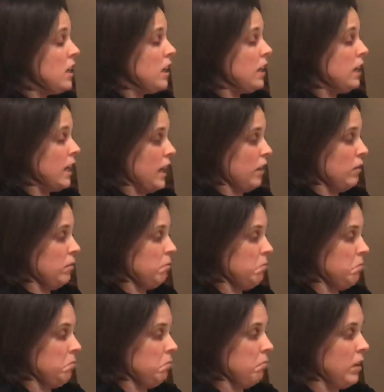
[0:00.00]
Now,
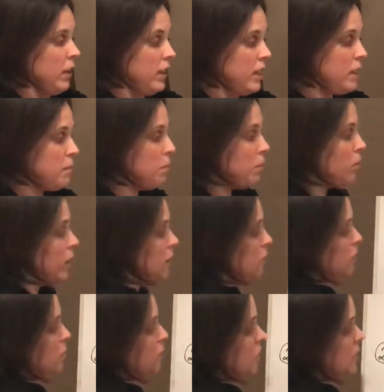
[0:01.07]
at this point,
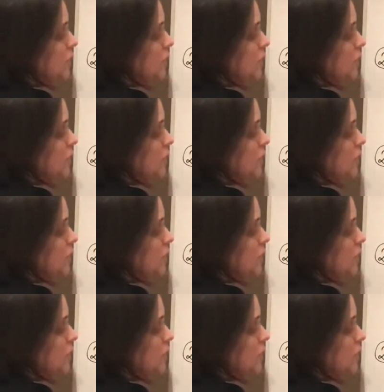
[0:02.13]
we want to